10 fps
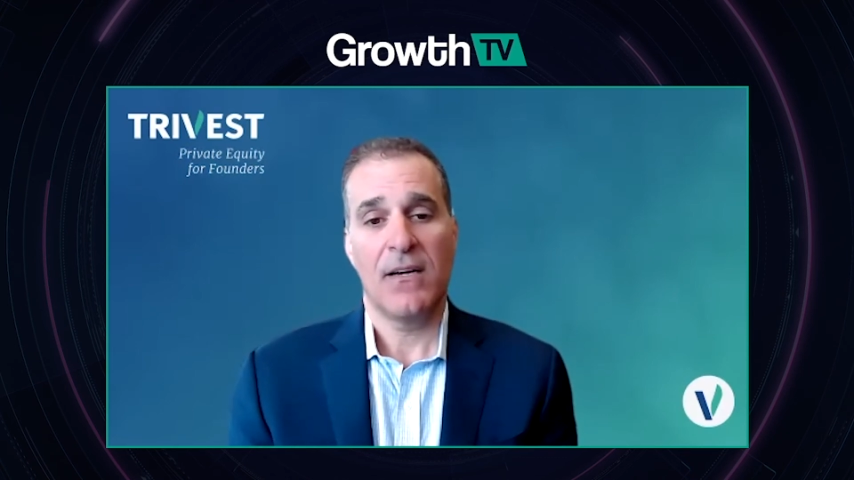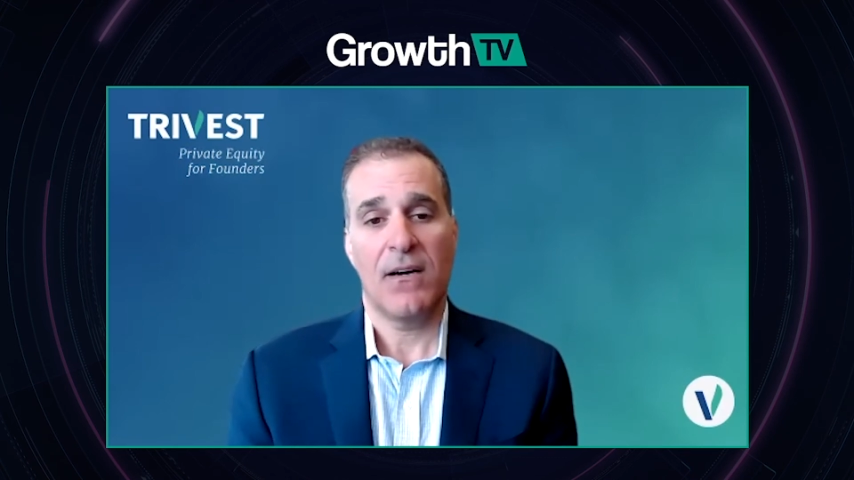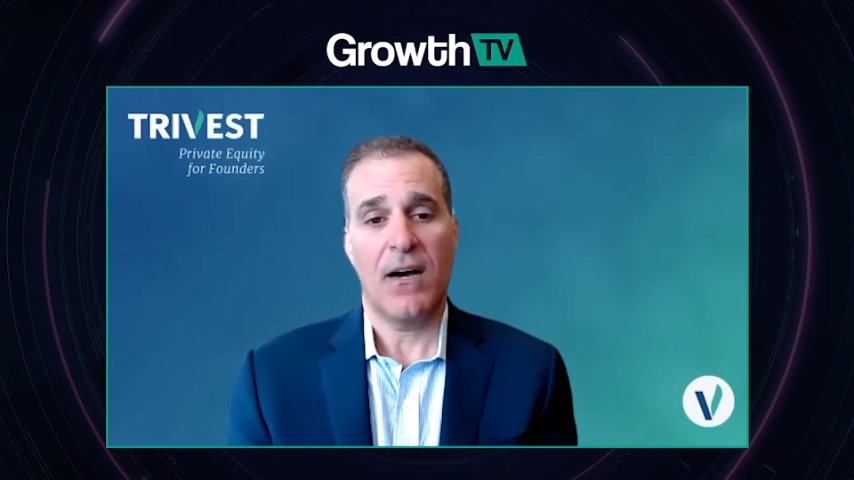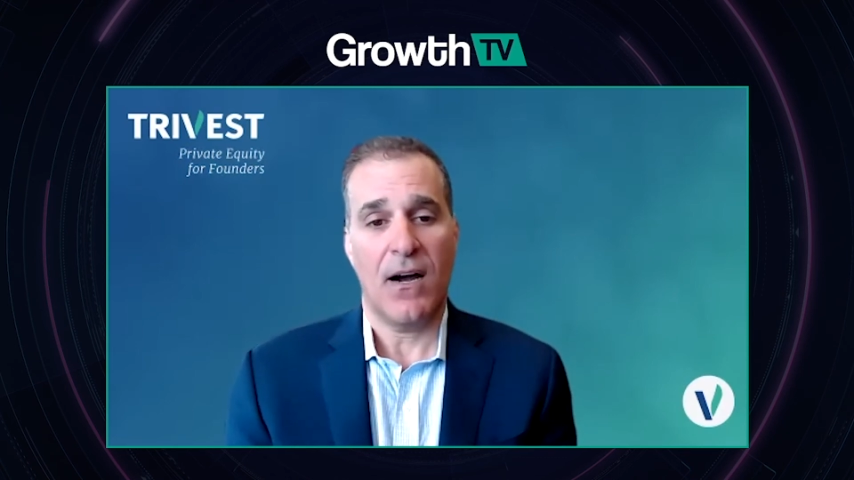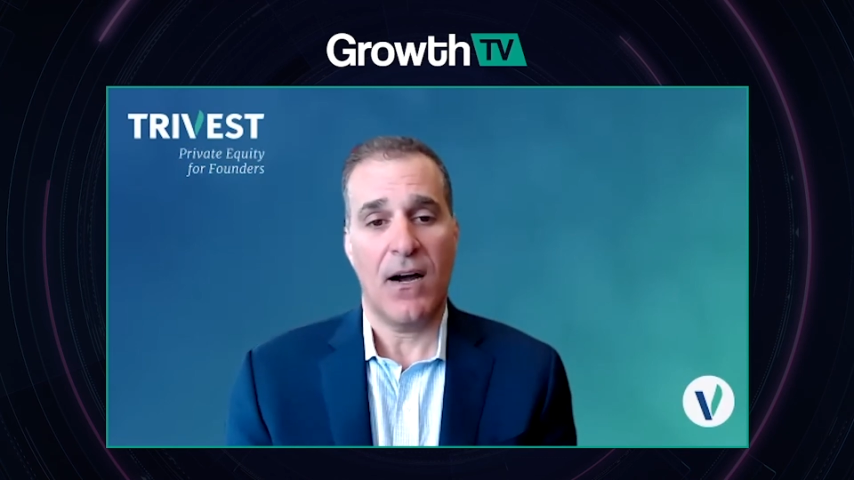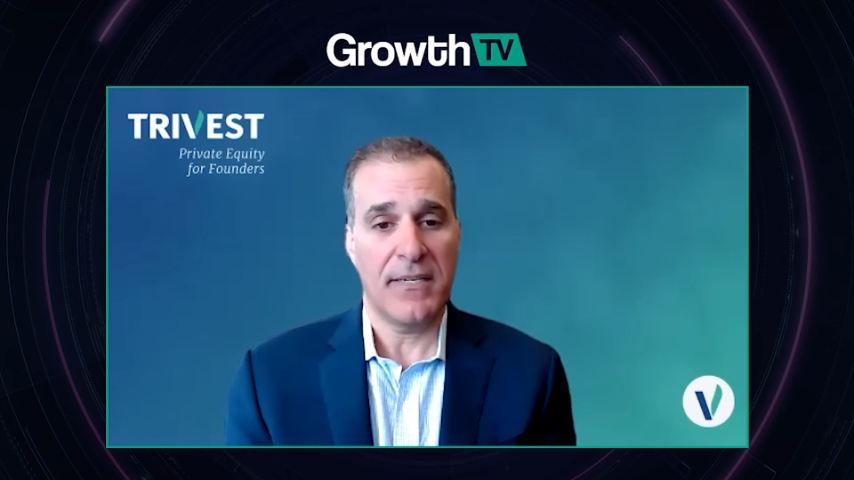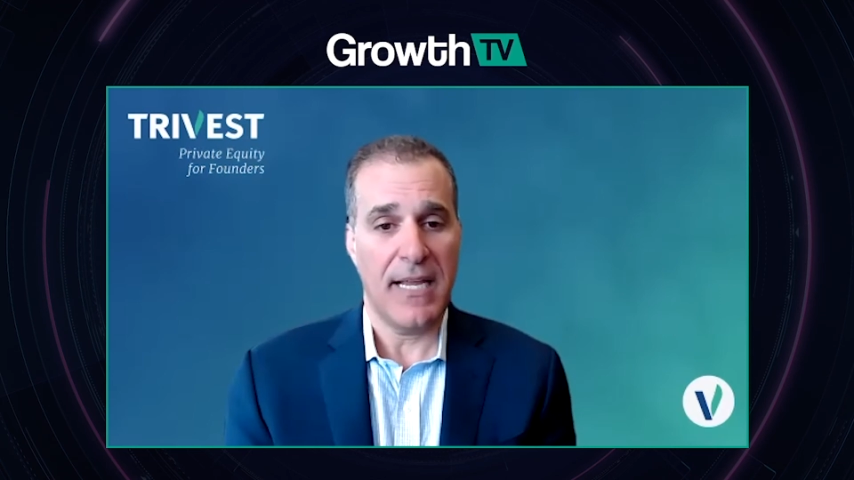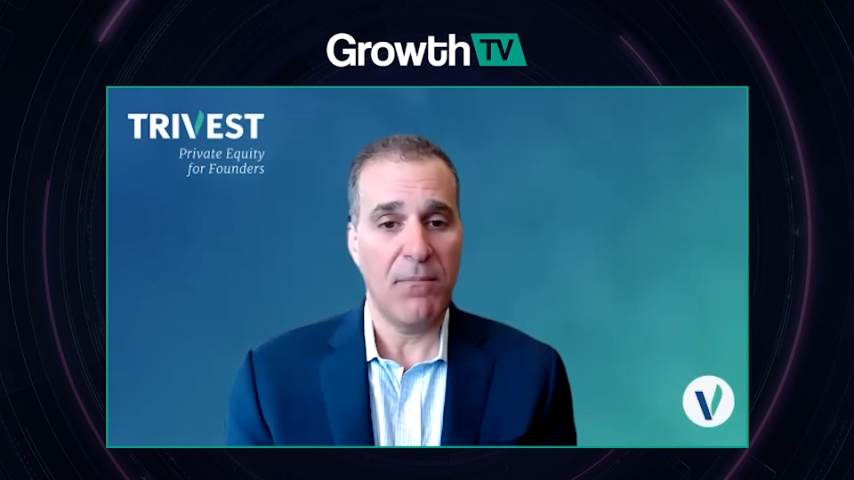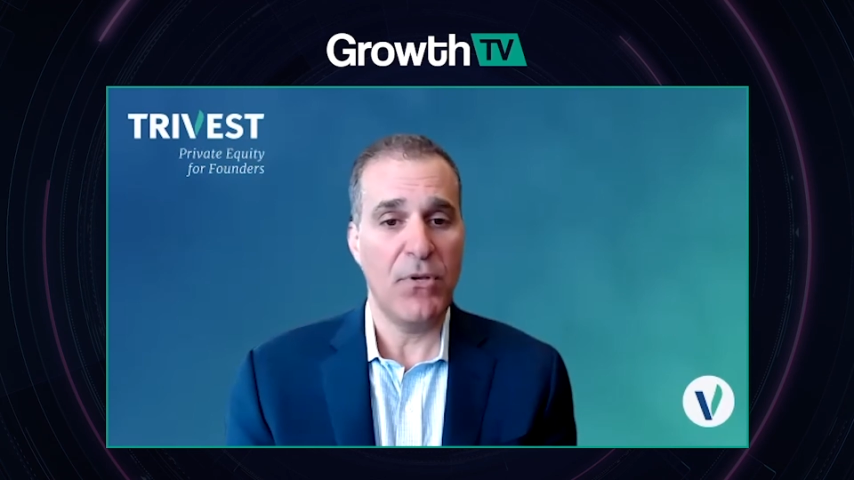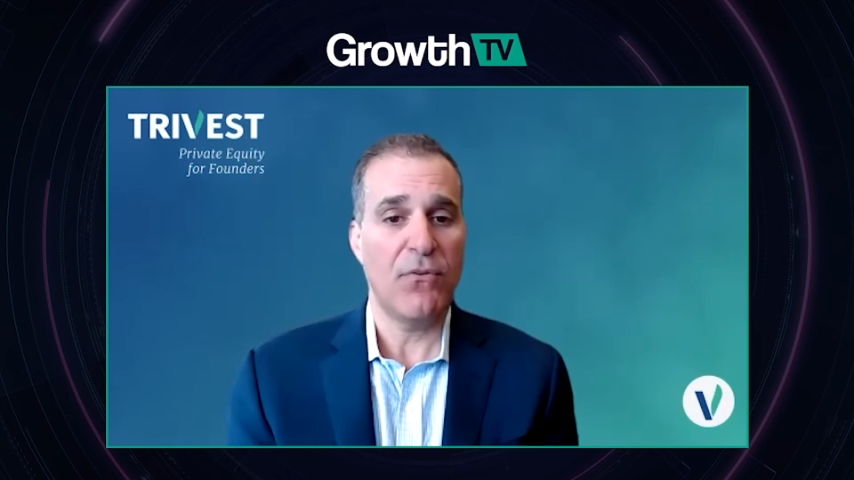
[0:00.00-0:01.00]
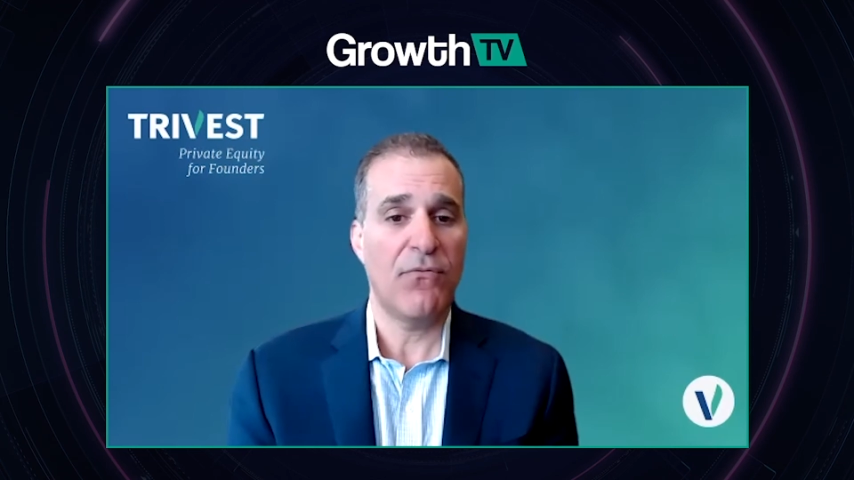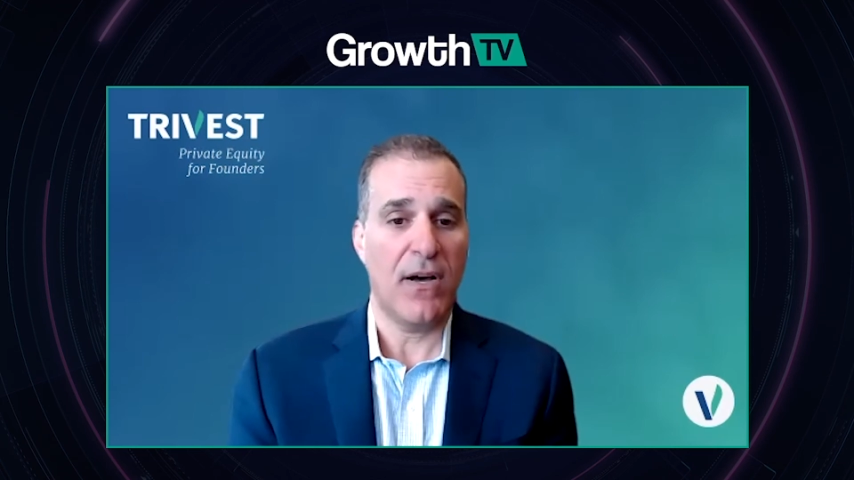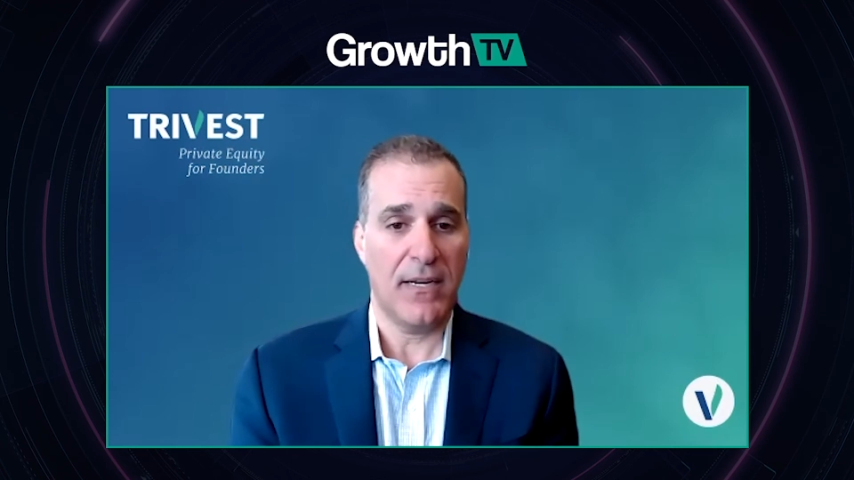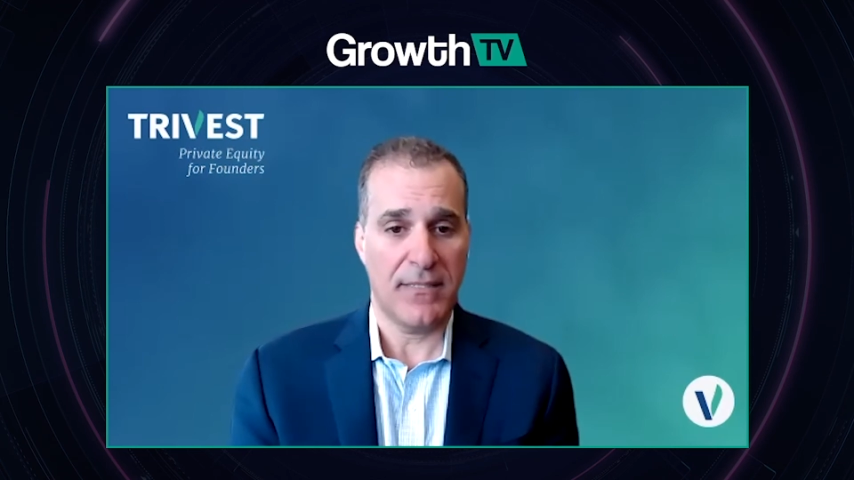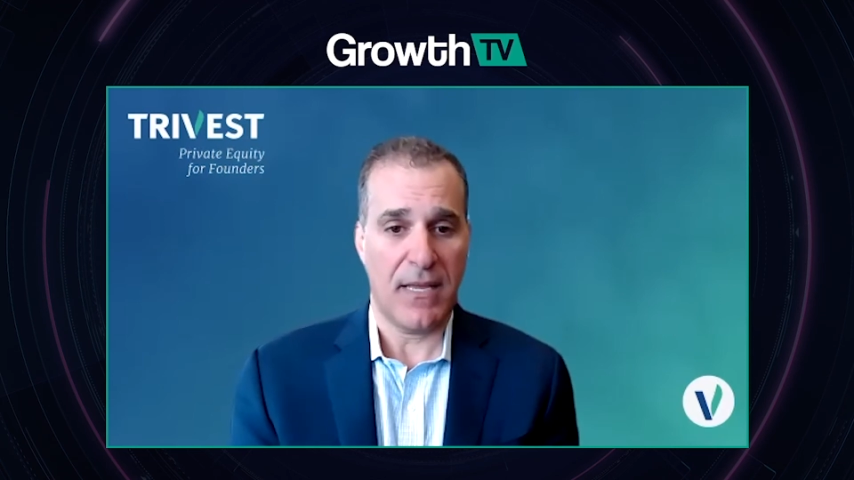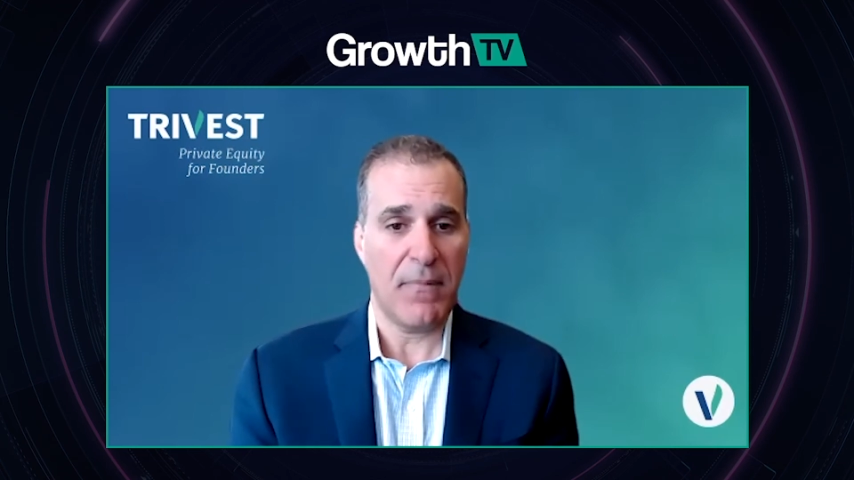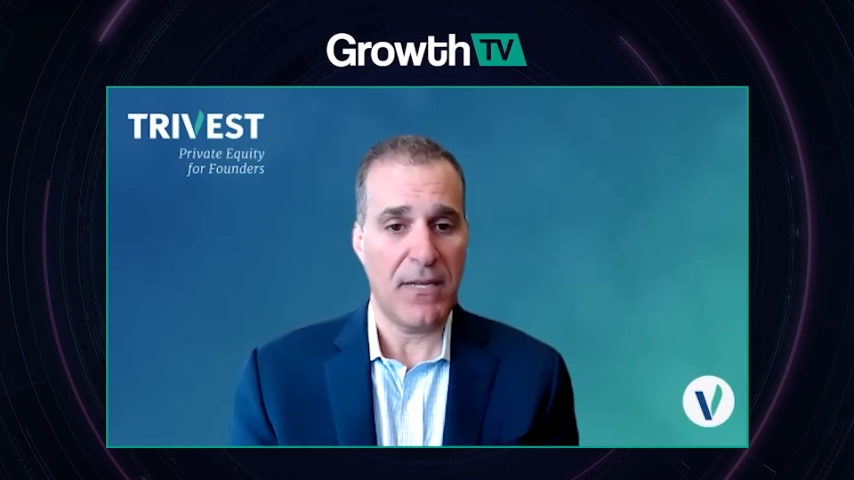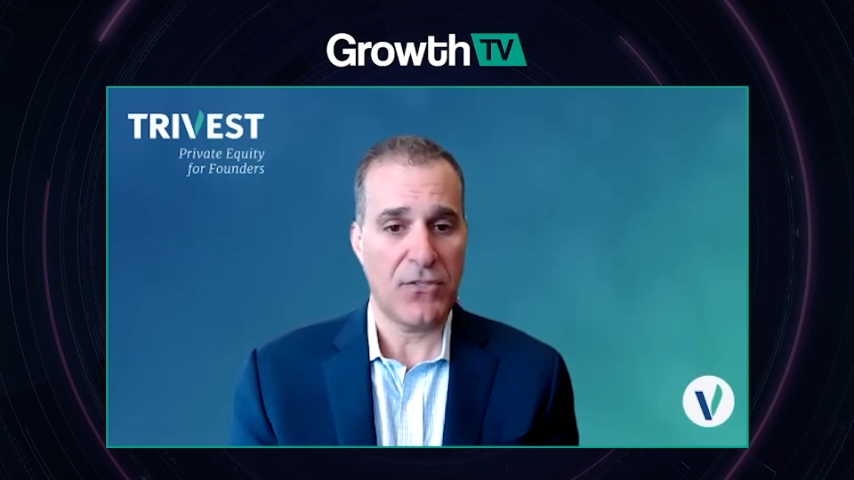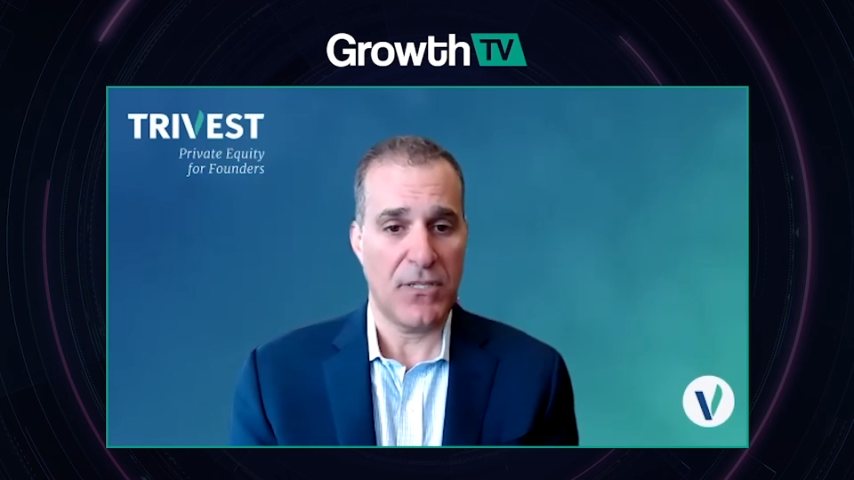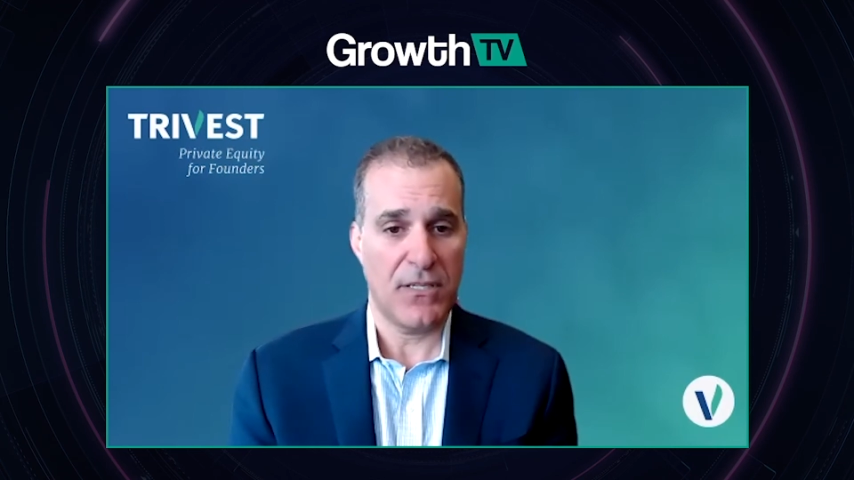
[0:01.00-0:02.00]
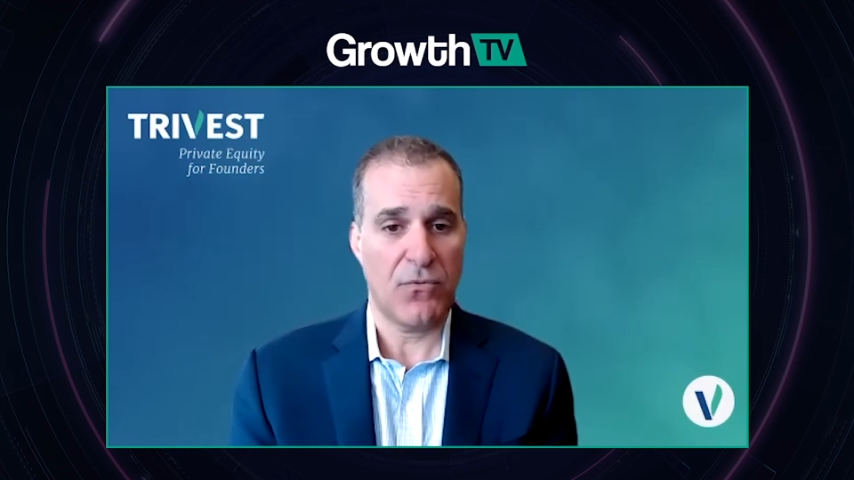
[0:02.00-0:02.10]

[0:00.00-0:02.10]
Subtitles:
Our debut fund, as I mentioned,